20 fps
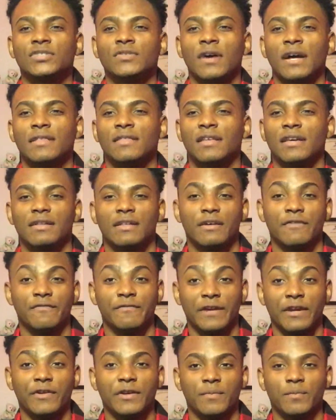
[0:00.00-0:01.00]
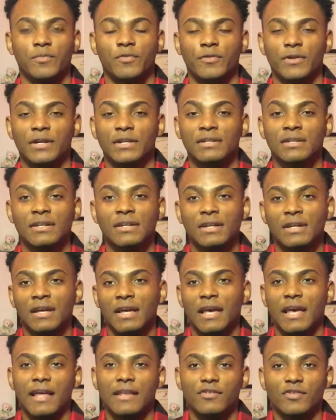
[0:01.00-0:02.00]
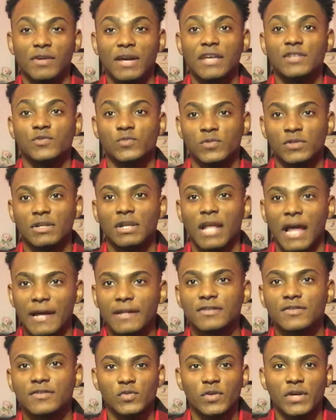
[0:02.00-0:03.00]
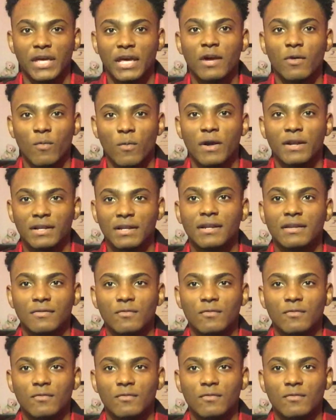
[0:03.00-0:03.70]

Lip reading: I think they're very important, and you guys would like hear what